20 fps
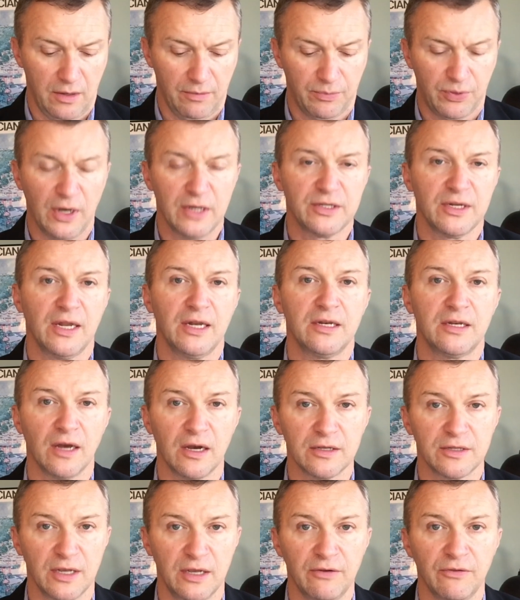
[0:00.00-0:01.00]
President
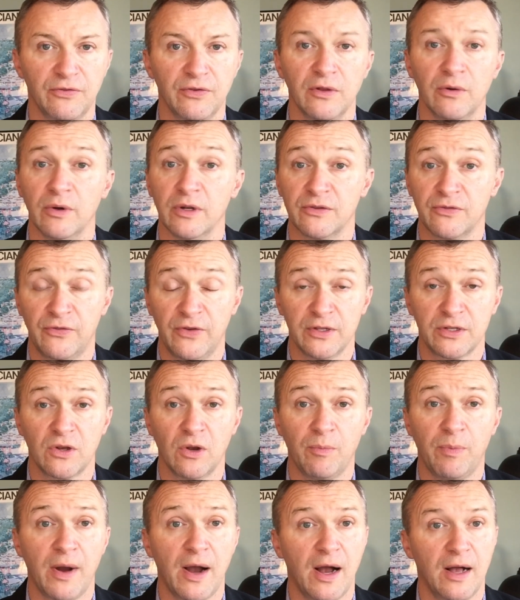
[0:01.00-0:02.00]
does influence
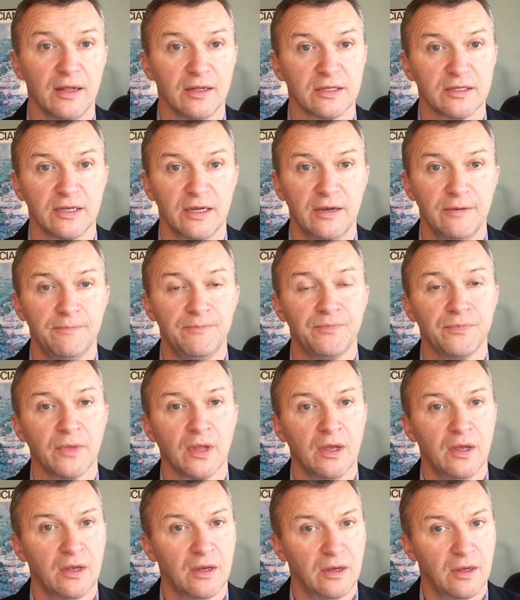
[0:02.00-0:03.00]
fiscal policy,
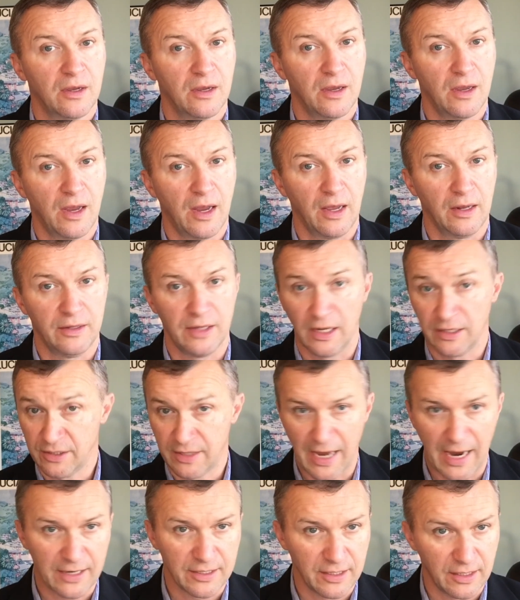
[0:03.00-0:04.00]
and that's
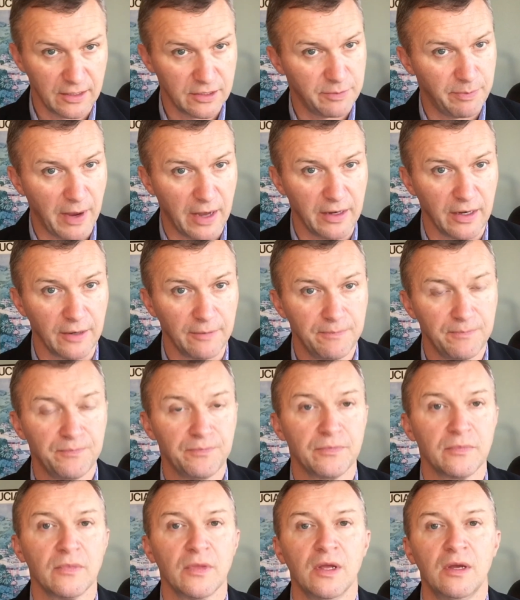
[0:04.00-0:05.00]
taxing and spending,
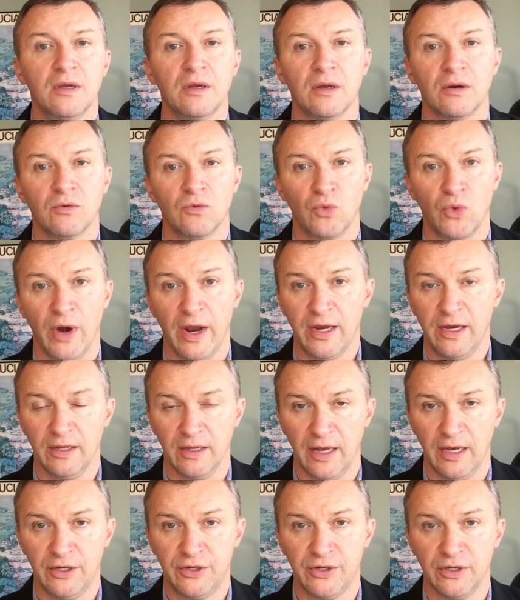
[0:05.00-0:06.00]

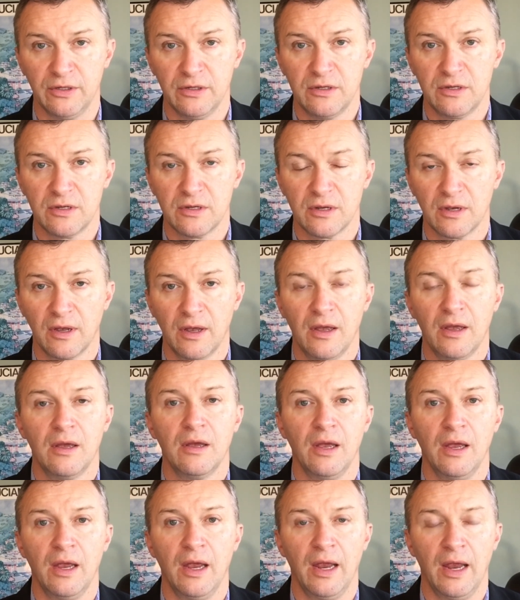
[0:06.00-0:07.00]
regulations,
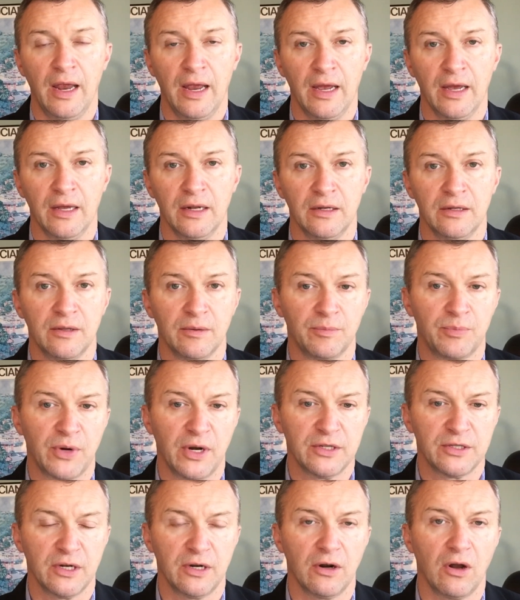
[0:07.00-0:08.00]
and the
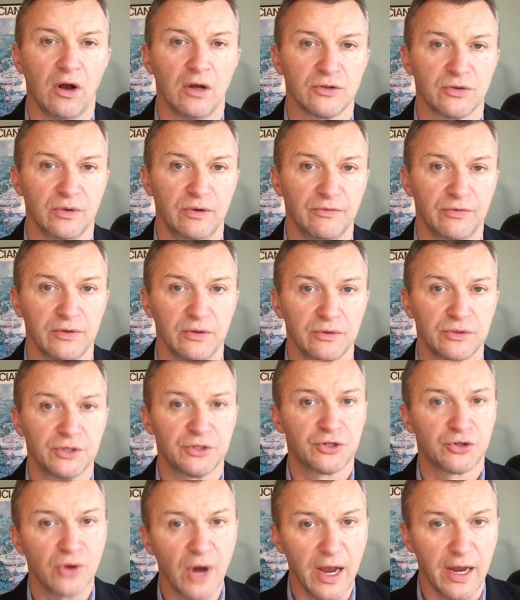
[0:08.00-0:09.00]
president also
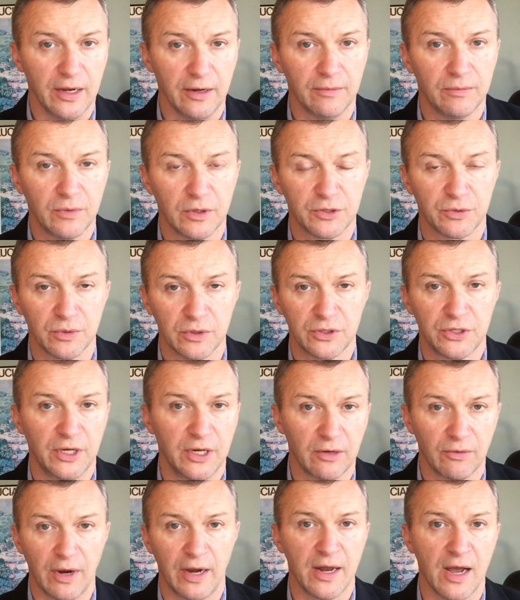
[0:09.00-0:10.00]
influences trade, which we're
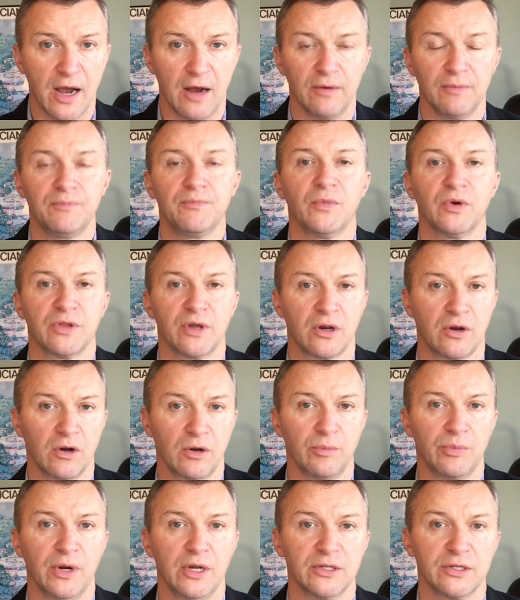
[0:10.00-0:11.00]
seeing right now with our
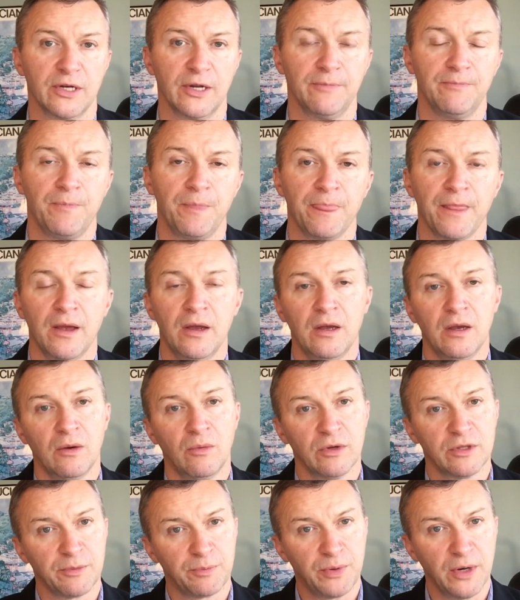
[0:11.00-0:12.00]
current president.
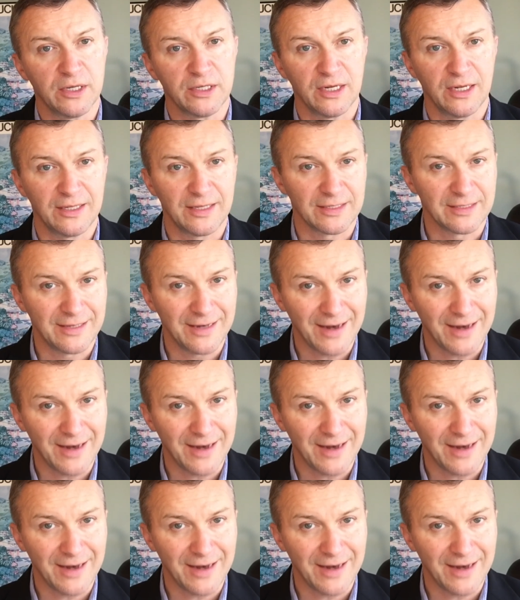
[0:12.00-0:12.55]
What the president does